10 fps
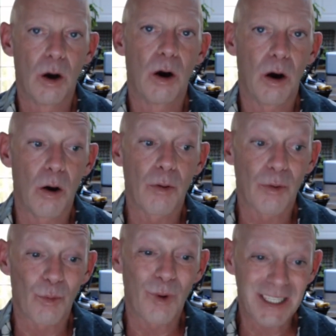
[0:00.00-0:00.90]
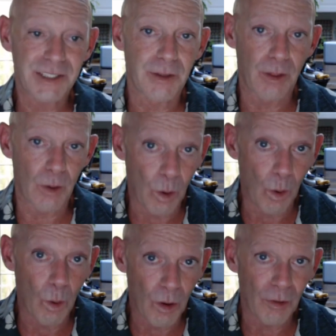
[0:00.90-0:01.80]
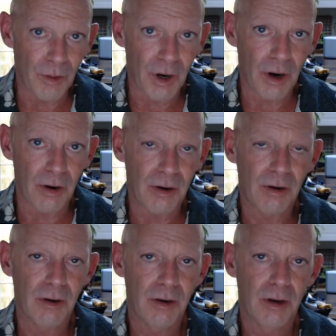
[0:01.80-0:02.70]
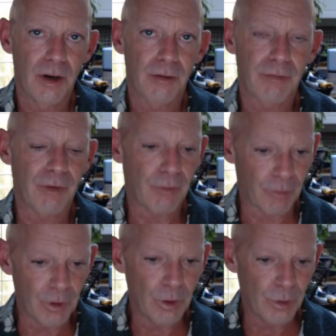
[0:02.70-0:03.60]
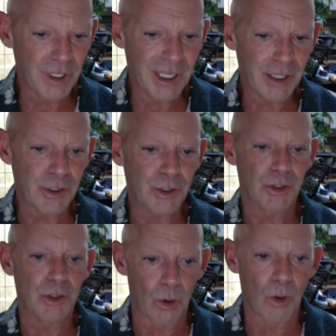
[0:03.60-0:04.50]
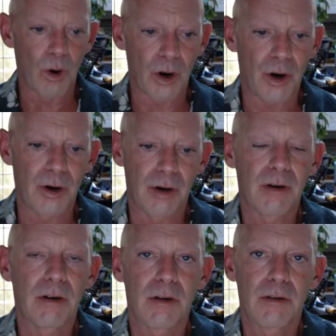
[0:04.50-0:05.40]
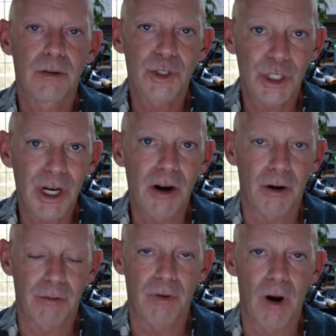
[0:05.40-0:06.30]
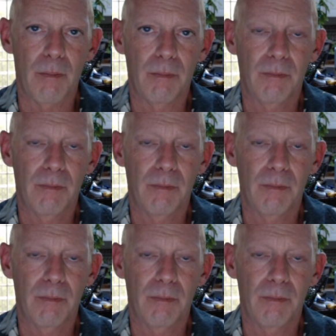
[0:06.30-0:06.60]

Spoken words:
all the rest of the whole there for you to get your share from,